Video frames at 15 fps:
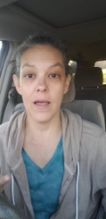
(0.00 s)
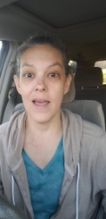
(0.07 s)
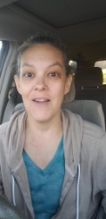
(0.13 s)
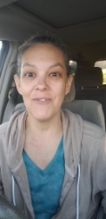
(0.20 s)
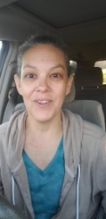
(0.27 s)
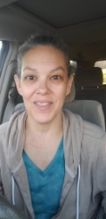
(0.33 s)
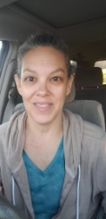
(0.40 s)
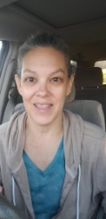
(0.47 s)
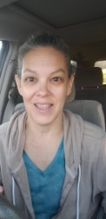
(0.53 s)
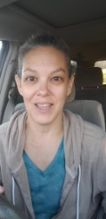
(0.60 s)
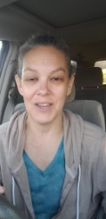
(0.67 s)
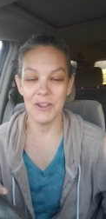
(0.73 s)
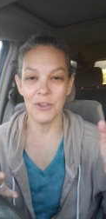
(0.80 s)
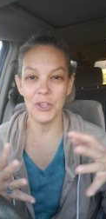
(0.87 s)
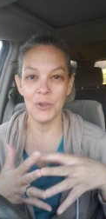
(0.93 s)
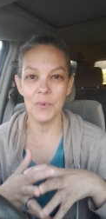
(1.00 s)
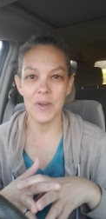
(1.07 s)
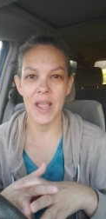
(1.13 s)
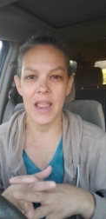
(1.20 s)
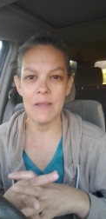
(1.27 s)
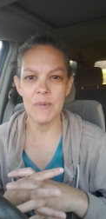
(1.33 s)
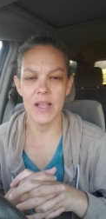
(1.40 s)
everything, you know, you
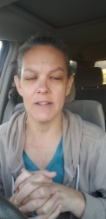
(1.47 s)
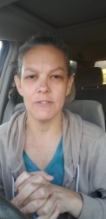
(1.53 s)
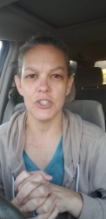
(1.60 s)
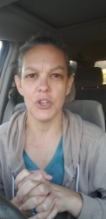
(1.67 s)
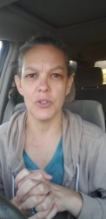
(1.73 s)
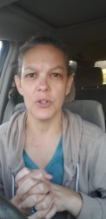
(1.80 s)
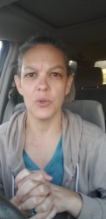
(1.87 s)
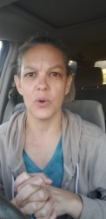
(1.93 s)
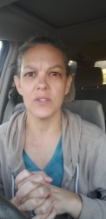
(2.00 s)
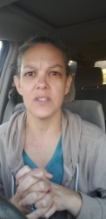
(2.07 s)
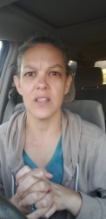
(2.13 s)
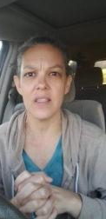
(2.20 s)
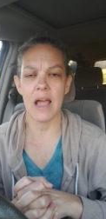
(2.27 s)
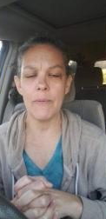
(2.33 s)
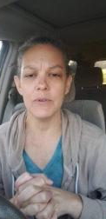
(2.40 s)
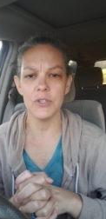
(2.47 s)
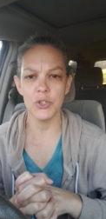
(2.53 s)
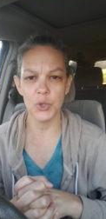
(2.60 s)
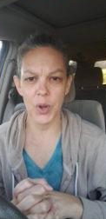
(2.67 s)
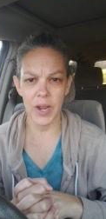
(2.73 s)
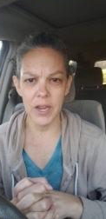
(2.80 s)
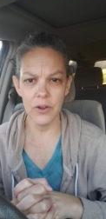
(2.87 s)
name it. And so the Lord said that was a
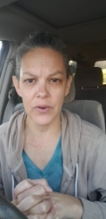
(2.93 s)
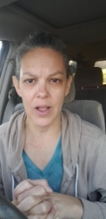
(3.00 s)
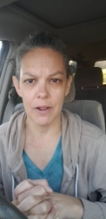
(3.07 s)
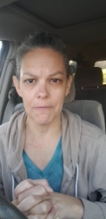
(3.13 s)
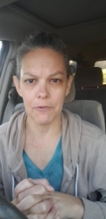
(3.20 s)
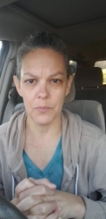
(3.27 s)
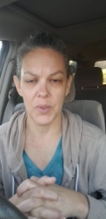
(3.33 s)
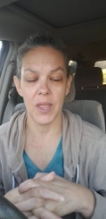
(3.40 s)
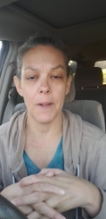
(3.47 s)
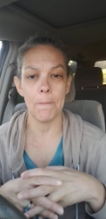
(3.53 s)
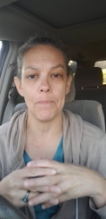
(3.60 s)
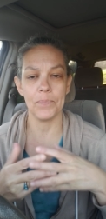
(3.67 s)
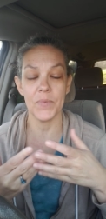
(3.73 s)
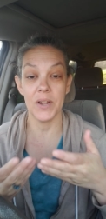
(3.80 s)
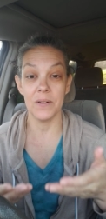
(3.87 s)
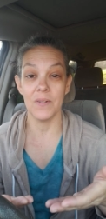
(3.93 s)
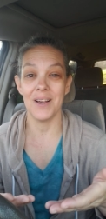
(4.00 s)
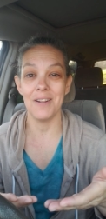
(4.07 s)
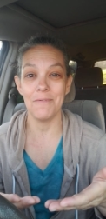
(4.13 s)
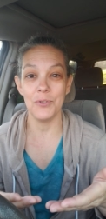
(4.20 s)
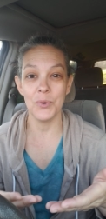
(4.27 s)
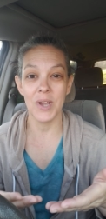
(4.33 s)
training ground for me. And a
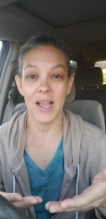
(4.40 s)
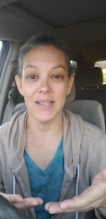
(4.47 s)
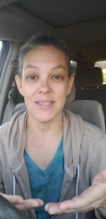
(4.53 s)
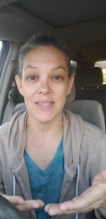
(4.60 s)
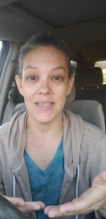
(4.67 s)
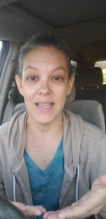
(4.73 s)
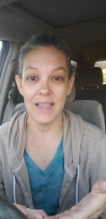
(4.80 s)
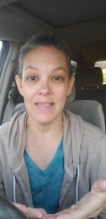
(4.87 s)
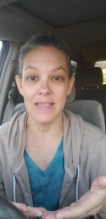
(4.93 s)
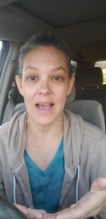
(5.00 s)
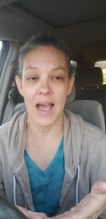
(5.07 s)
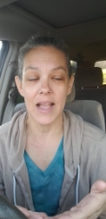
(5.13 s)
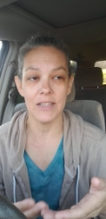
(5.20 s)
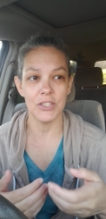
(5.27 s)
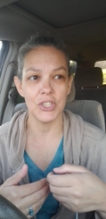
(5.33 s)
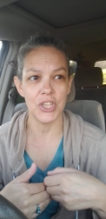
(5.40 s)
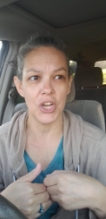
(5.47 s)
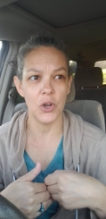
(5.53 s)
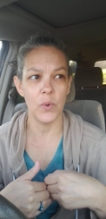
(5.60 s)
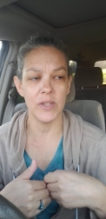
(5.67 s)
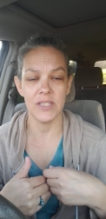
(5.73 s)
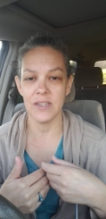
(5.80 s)
lot of you guys need that. And
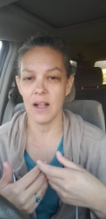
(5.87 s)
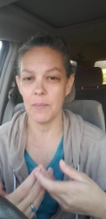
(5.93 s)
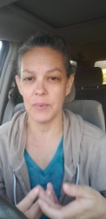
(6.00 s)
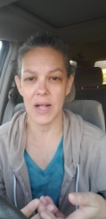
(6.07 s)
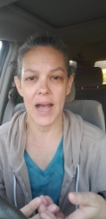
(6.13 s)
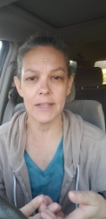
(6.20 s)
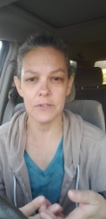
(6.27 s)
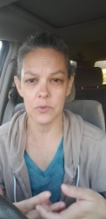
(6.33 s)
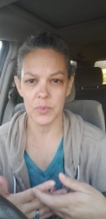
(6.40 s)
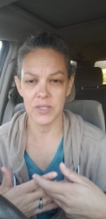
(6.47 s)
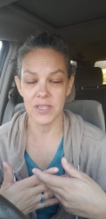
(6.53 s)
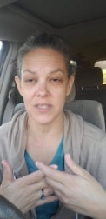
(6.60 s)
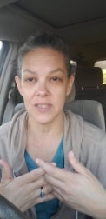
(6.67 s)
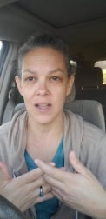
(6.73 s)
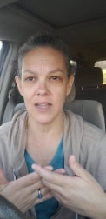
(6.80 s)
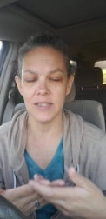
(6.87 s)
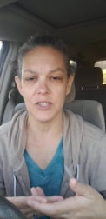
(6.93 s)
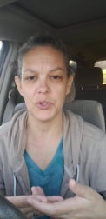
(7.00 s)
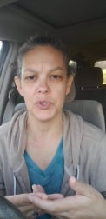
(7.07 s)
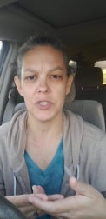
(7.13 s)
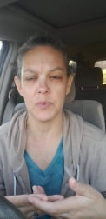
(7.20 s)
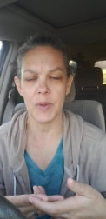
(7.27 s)
so it's not blasphemous, it's not
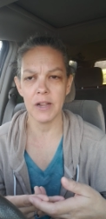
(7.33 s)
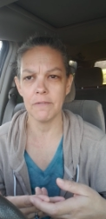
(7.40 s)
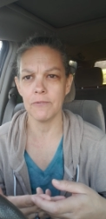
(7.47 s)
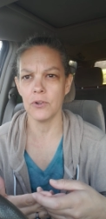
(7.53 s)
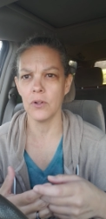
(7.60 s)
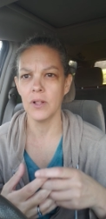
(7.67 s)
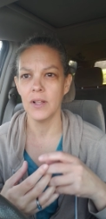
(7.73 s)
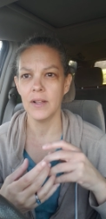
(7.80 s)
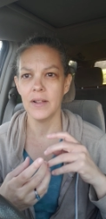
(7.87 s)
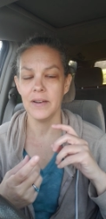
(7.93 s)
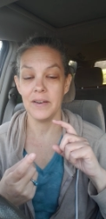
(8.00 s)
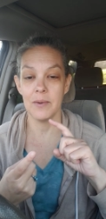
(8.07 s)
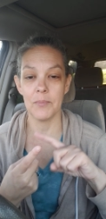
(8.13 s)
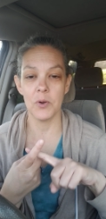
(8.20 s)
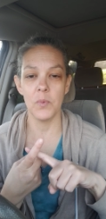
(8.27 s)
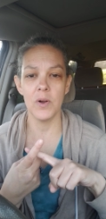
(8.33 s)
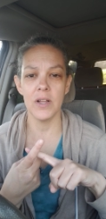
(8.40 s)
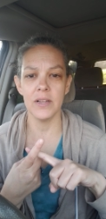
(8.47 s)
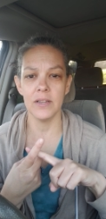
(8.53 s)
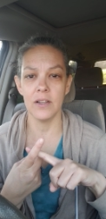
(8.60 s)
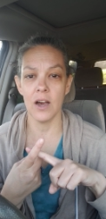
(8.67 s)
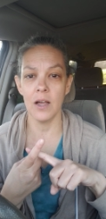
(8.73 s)
disrespectful. Number
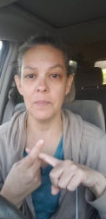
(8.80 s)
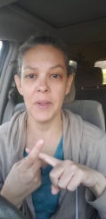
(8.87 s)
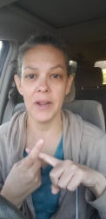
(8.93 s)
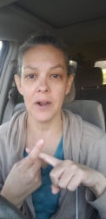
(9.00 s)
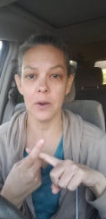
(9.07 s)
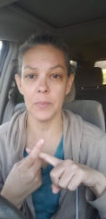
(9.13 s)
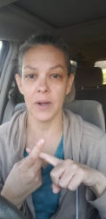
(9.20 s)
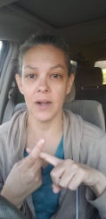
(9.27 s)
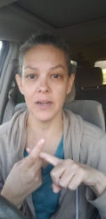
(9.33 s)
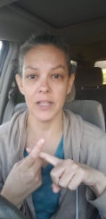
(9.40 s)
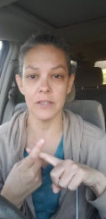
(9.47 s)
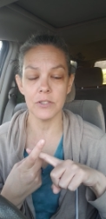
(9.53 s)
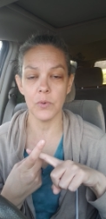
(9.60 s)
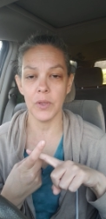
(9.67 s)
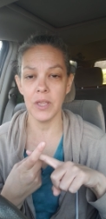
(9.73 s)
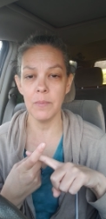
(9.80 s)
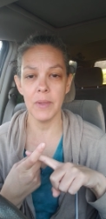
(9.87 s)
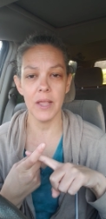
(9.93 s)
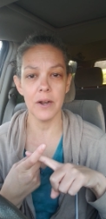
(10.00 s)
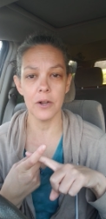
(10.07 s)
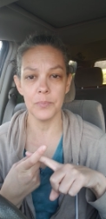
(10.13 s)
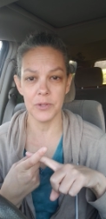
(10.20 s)
one, God made our body, so He
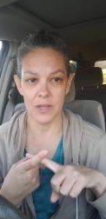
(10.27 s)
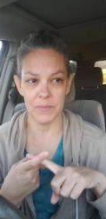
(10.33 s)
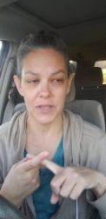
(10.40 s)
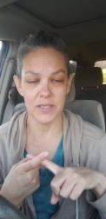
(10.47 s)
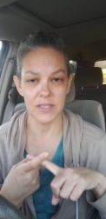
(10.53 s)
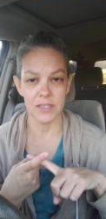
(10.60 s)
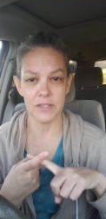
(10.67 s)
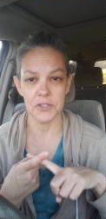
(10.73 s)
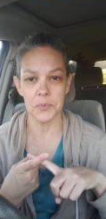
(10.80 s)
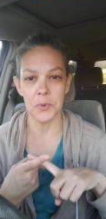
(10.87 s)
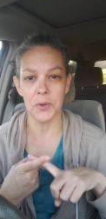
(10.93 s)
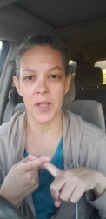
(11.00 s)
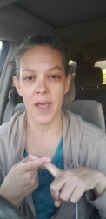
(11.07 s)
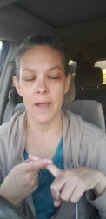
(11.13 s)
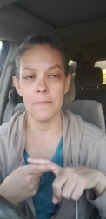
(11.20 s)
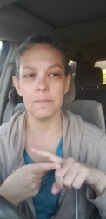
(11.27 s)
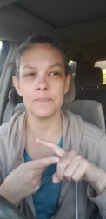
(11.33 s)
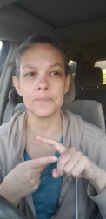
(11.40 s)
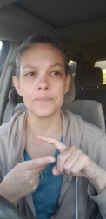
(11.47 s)
made our plumbing system, okay?